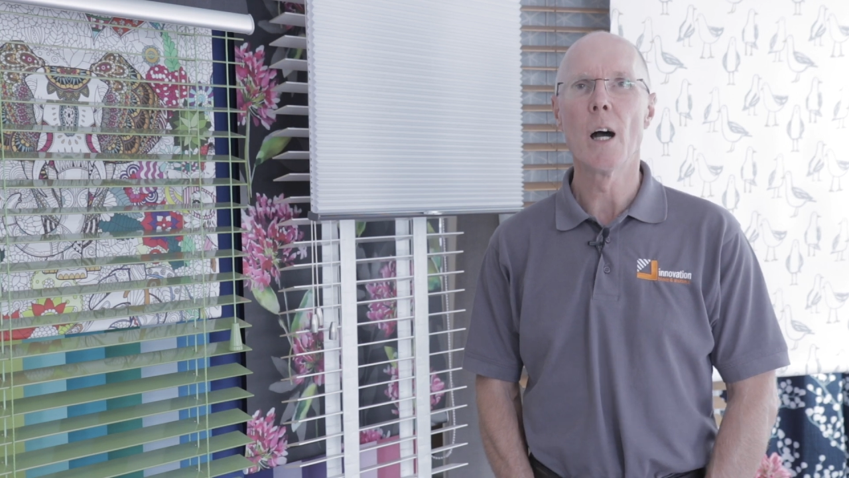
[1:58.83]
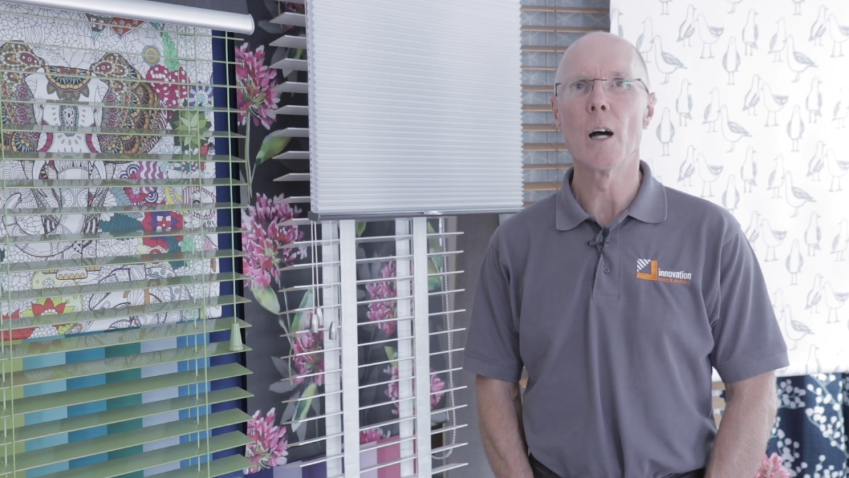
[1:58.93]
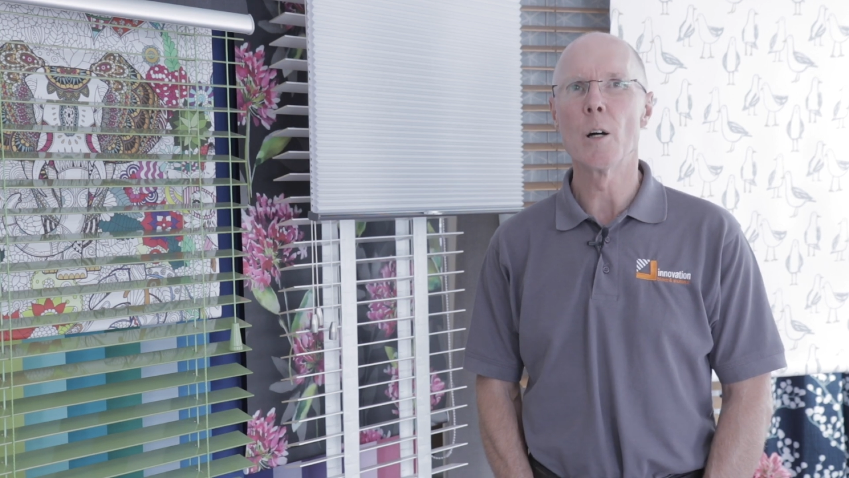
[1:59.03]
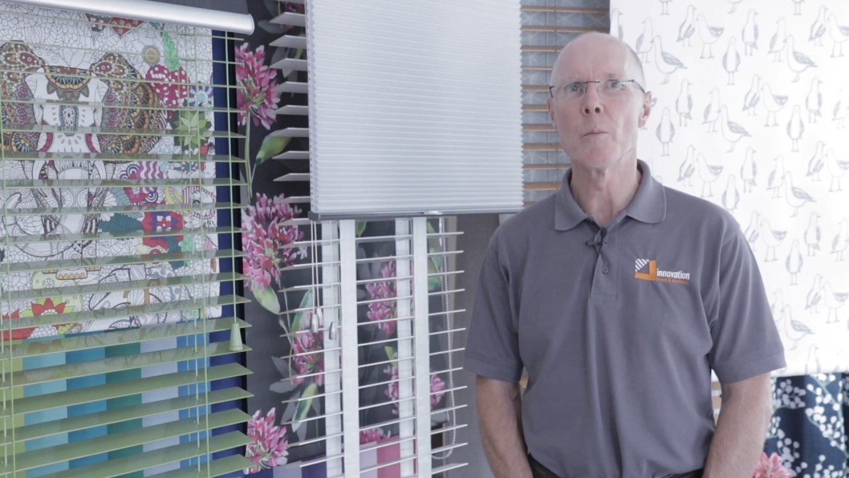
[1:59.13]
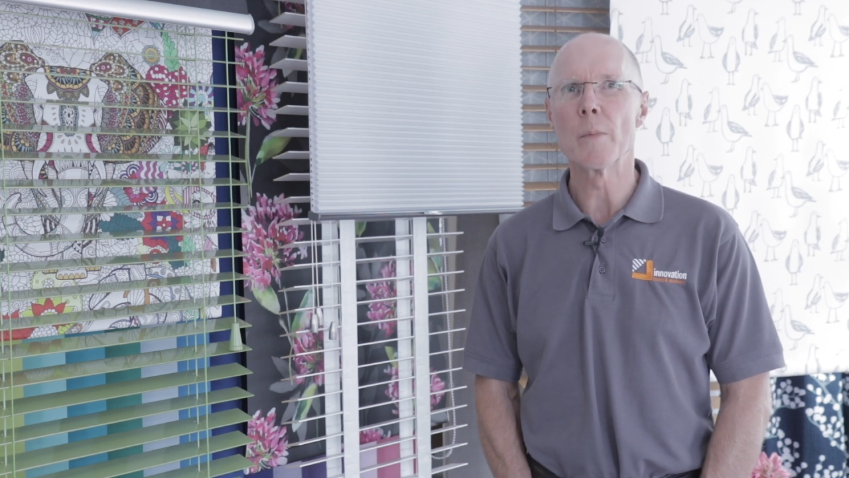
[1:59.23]

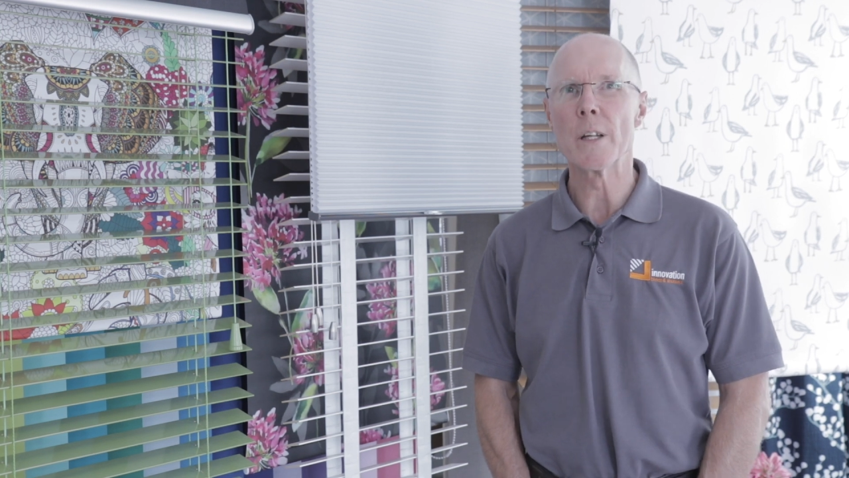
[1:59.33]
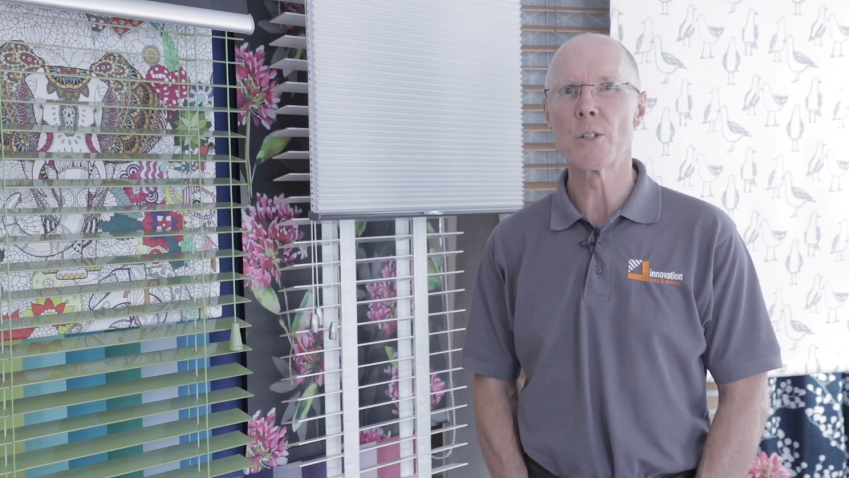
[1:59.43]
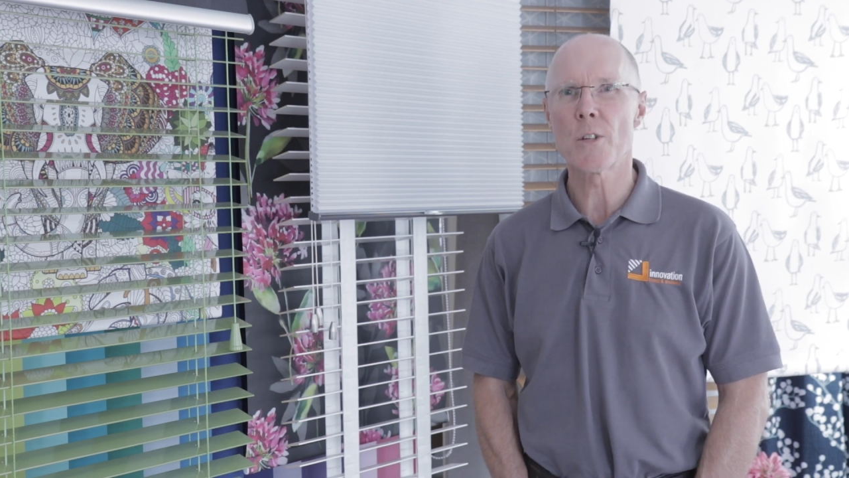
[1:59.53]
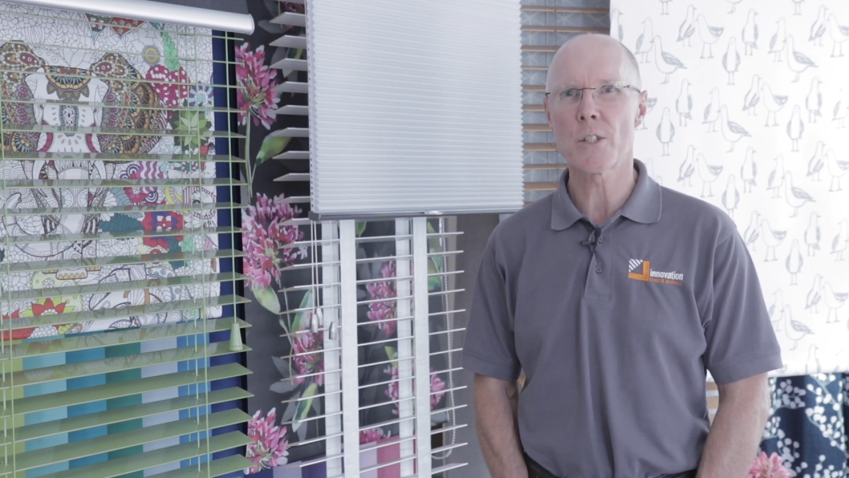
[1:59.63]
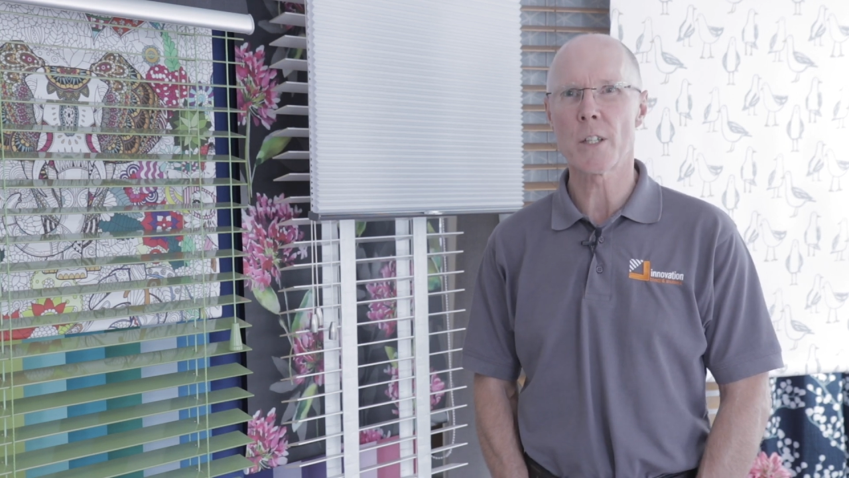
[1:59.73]
Um,
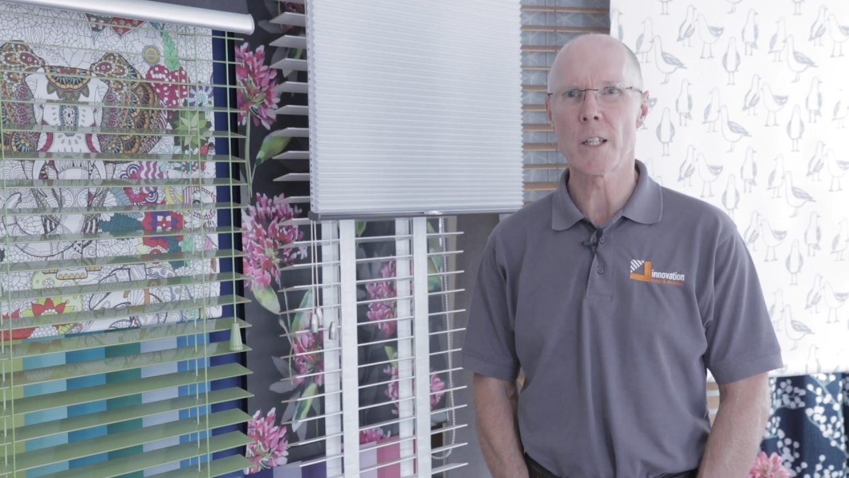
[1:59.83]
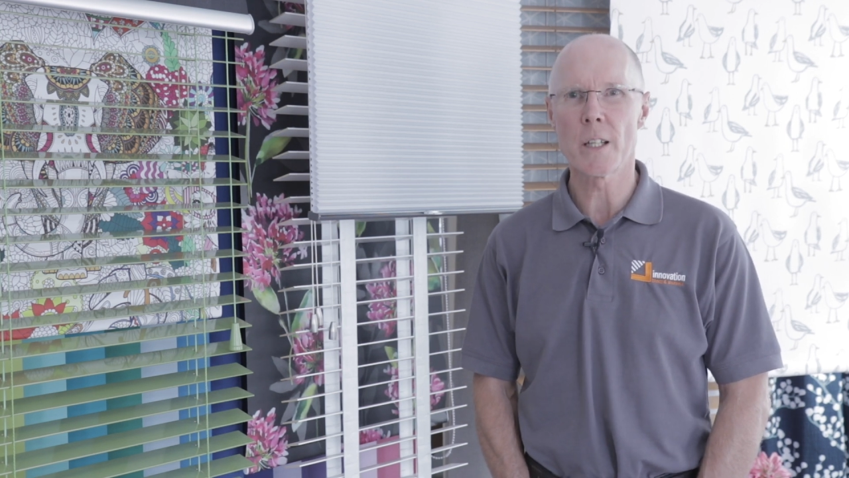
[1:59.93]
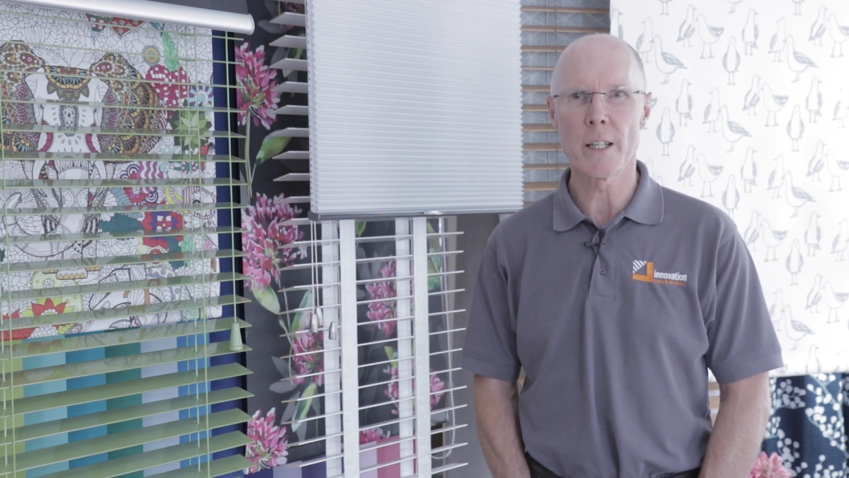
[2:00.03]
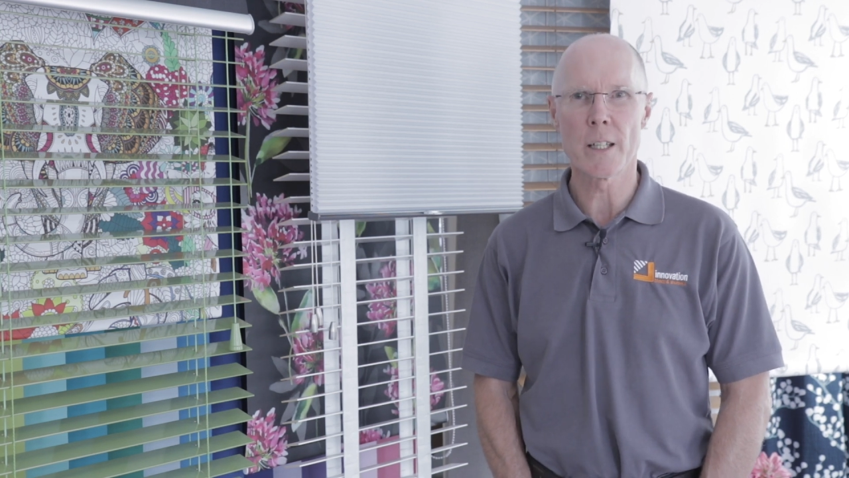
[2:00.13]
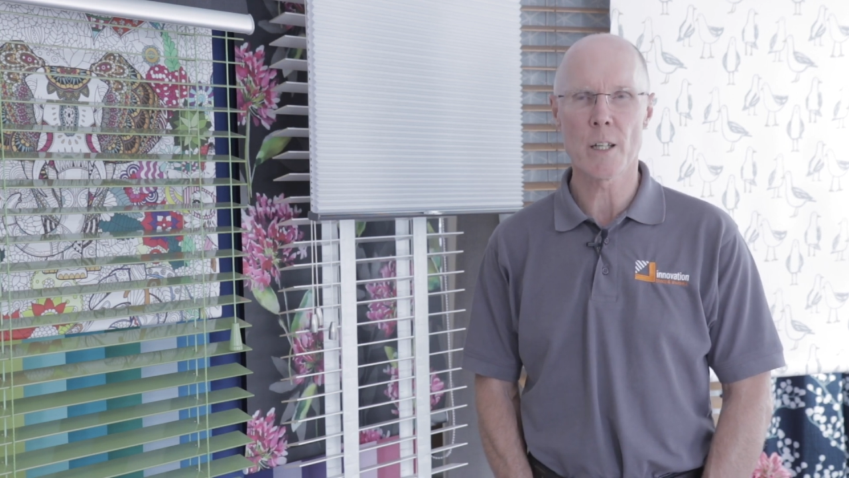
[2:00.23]

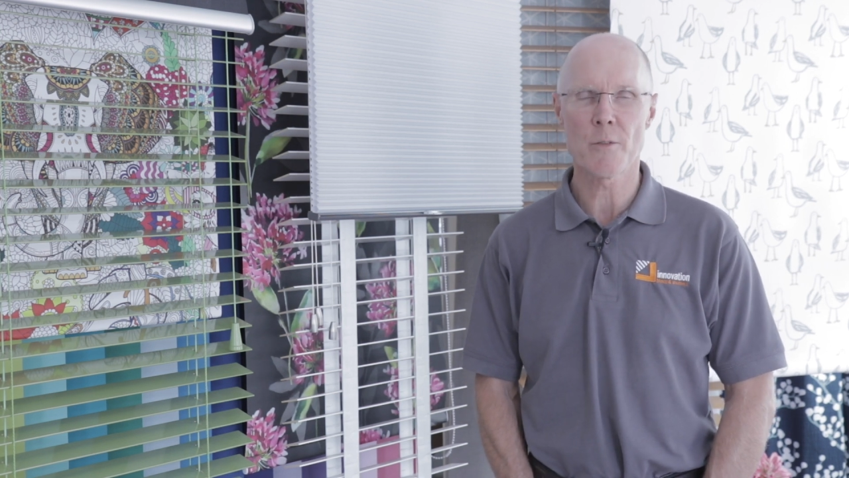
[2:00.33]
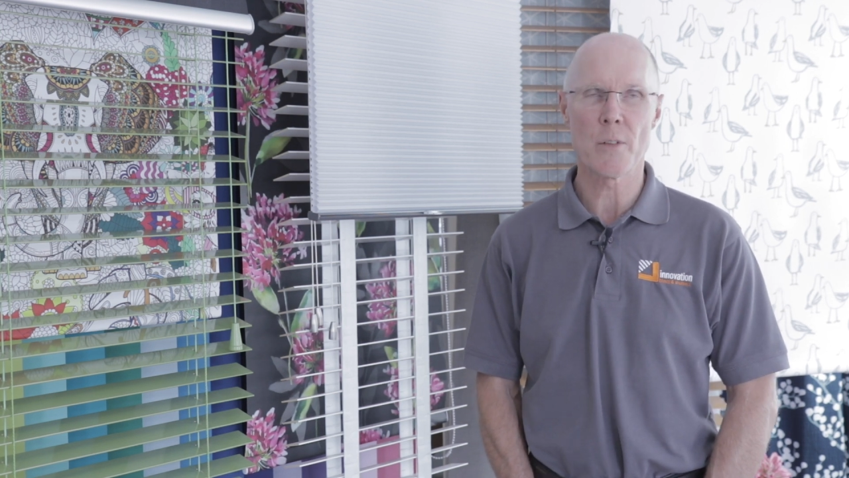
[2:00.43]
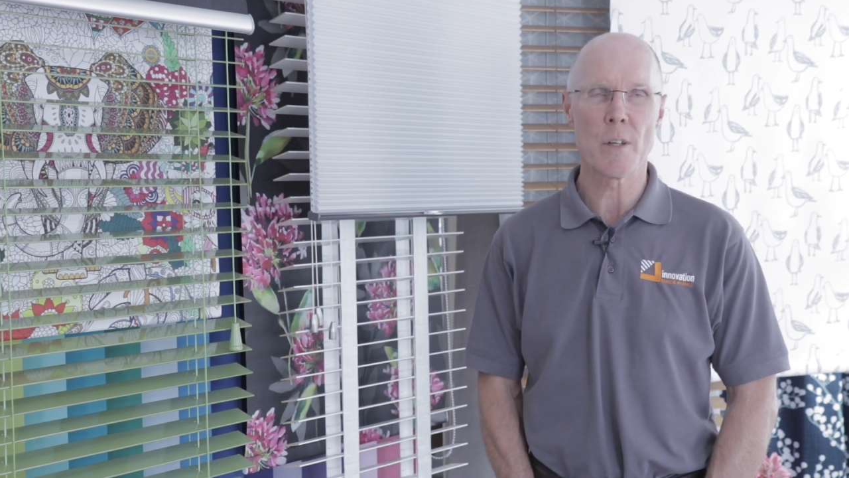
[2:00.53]
interestingly enough,